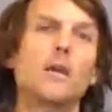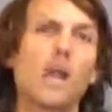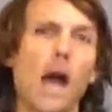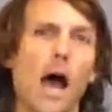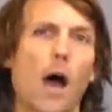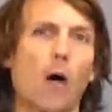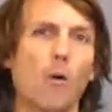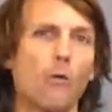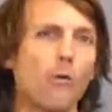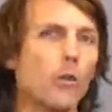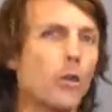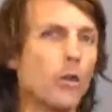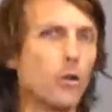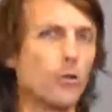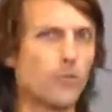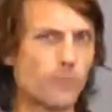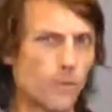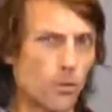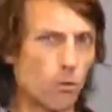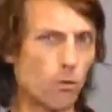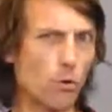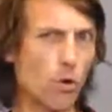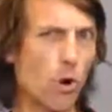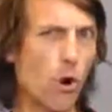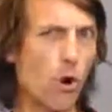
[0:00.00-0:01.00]
Now, you
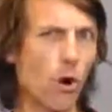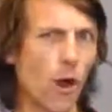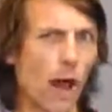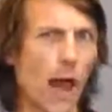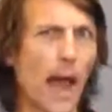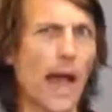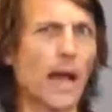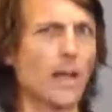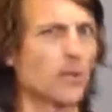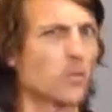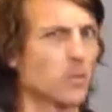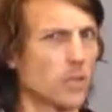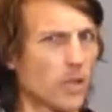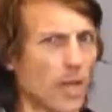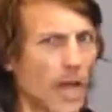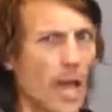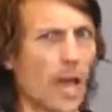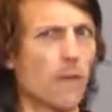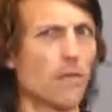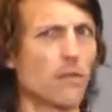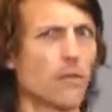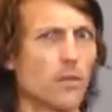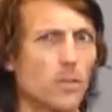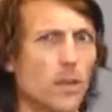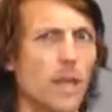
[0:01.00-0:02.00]
do not actually
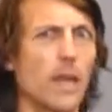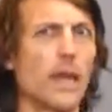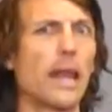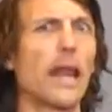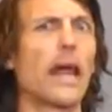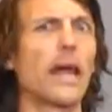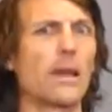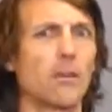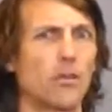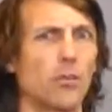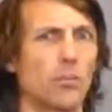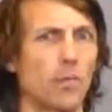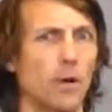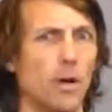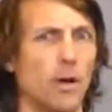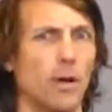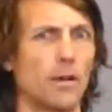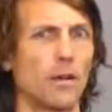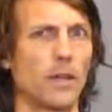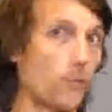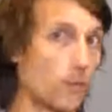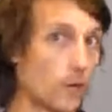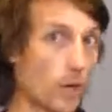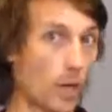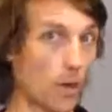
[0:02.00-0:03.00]
have to be an
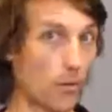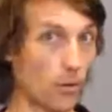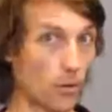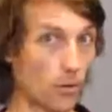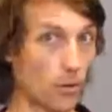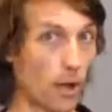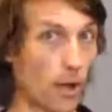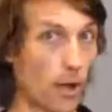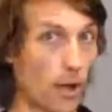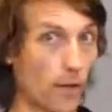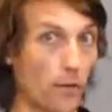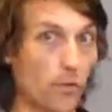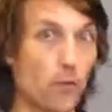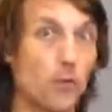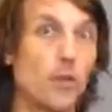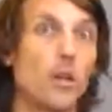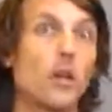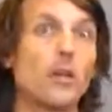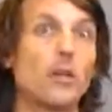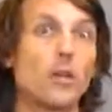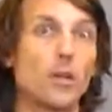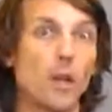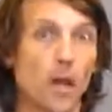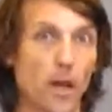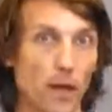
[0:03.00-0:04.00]
expert in climate science
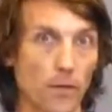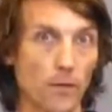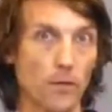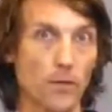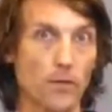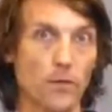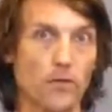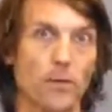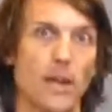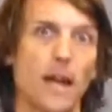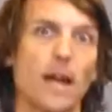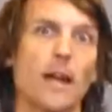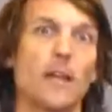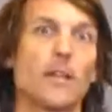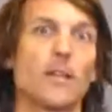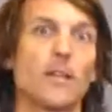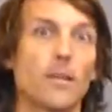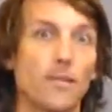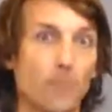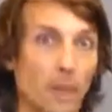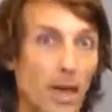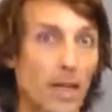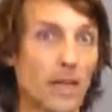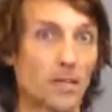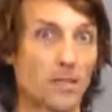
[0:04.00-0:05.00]
to understand
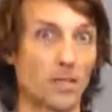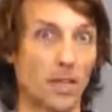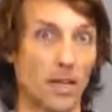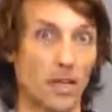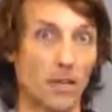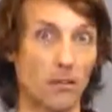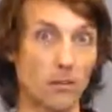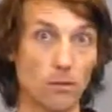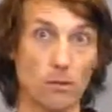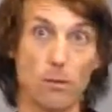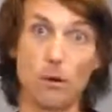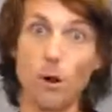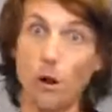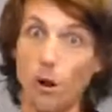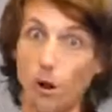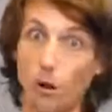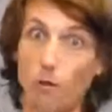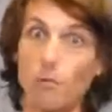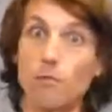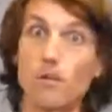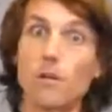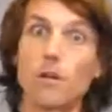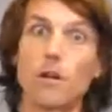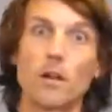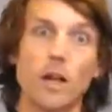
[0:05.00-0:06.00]
the basics
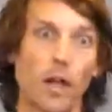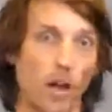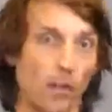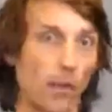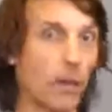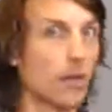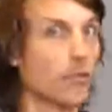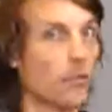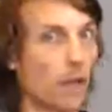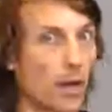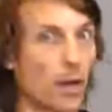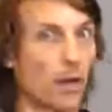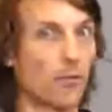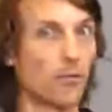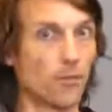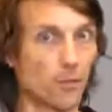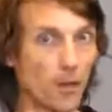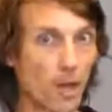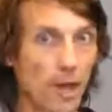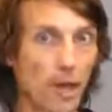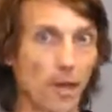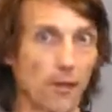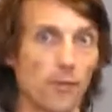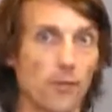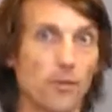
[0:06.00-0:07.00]
of climate change
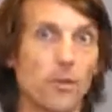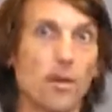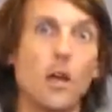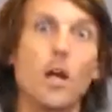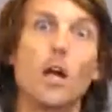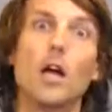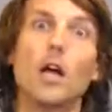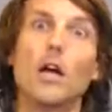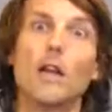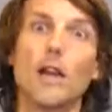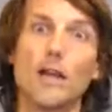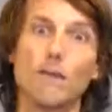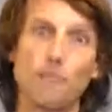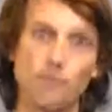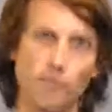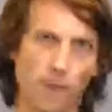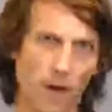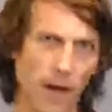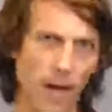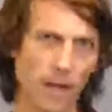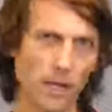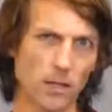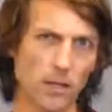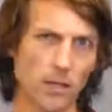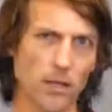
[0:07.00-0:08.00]
science. In
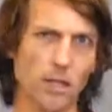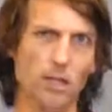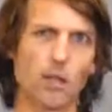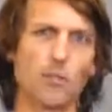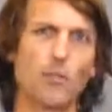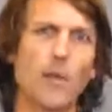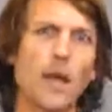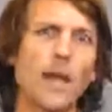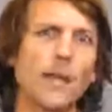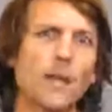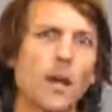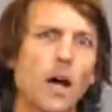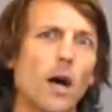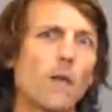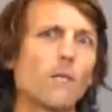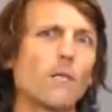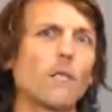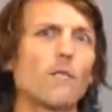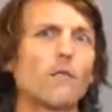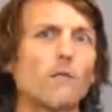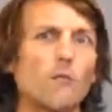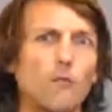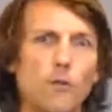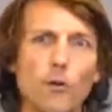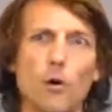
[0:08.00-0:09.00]
fact, it's made
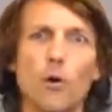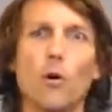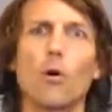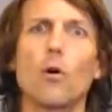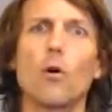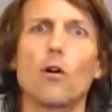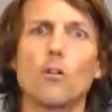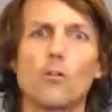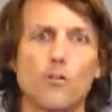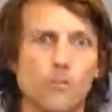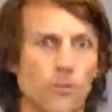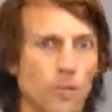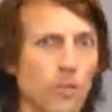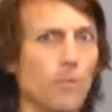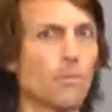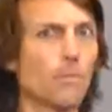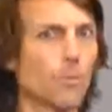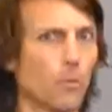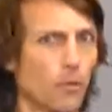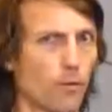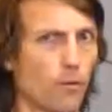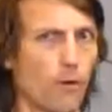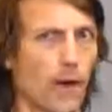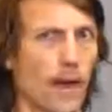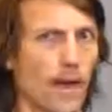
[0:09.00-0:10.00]
up of 4
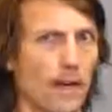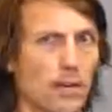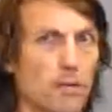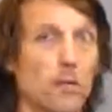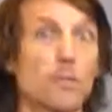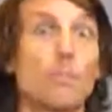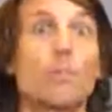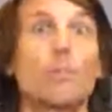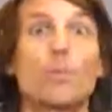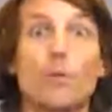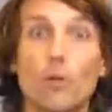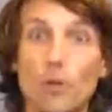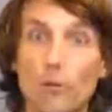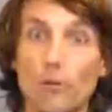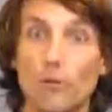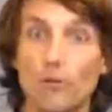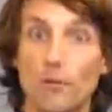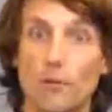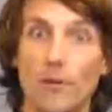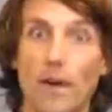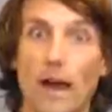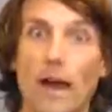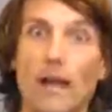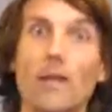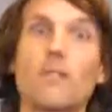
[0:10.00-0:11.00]
simple facts,
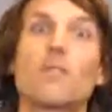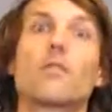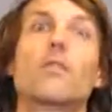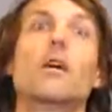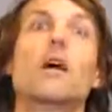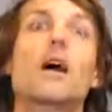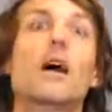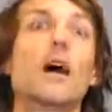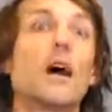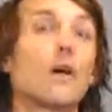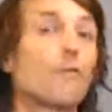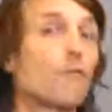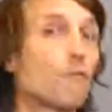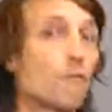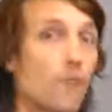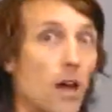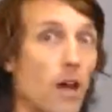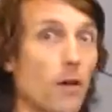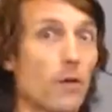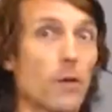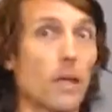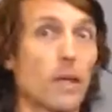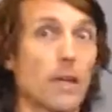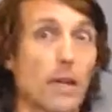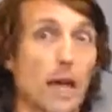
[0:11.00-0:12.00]
proven facts, and
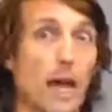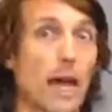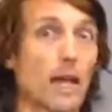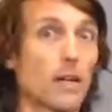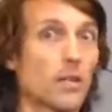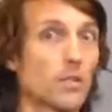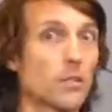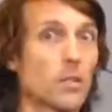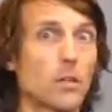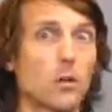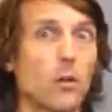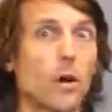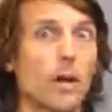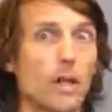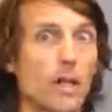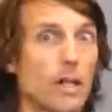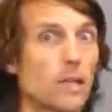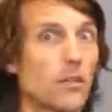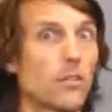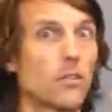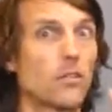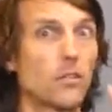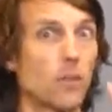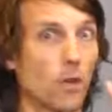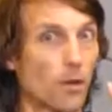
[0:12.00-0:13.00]
very actually quite
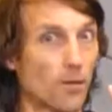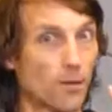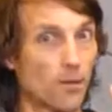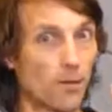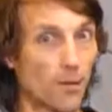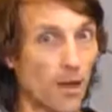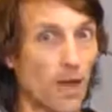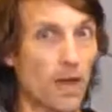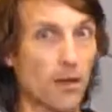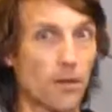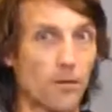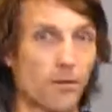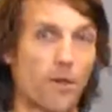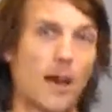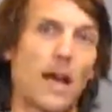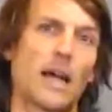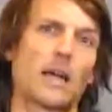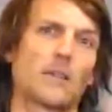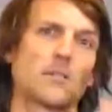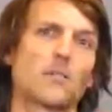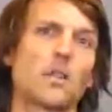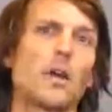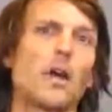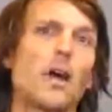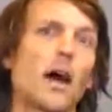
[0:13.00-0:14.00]
easy to understand
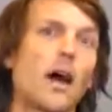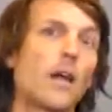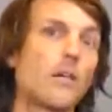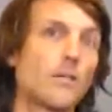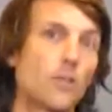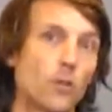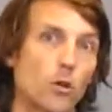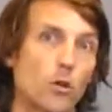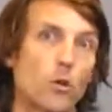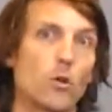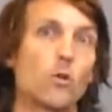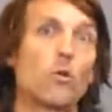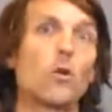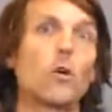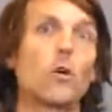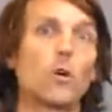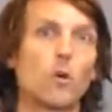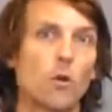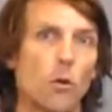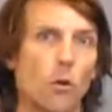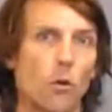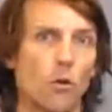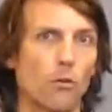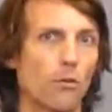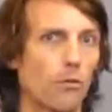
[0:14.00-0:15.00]
facts, and 2
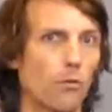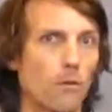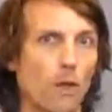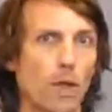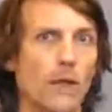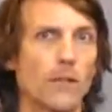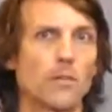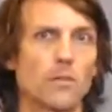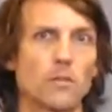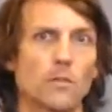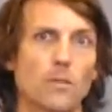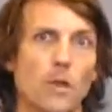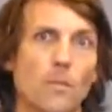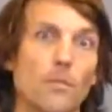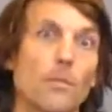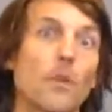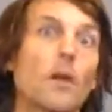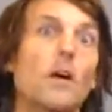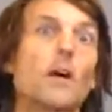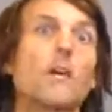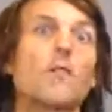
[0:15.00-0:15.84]
causal relationships.